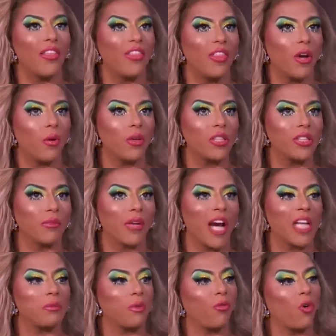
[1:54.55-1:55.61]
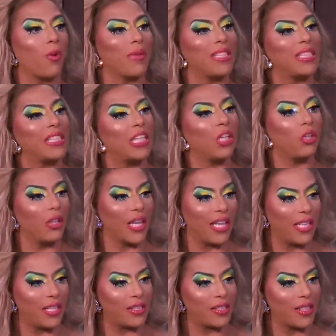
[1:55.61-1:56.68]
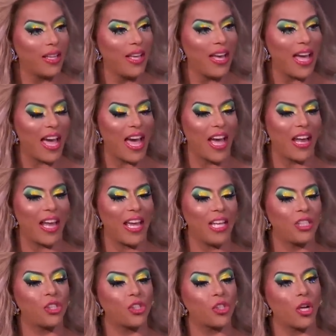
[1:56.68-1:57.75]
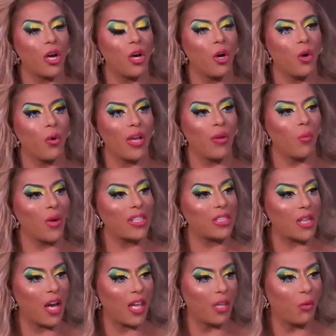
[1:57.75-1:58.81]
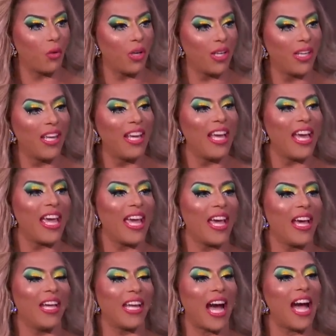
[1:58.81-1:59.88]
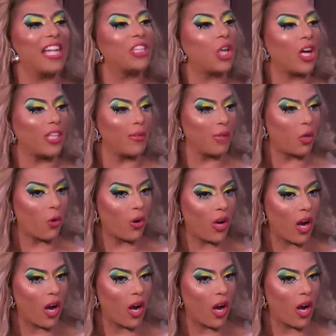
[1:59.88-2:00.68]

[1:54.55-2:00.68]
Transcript: uh, there were some guys performing single ladies at a show in West Hollywood and I taught them the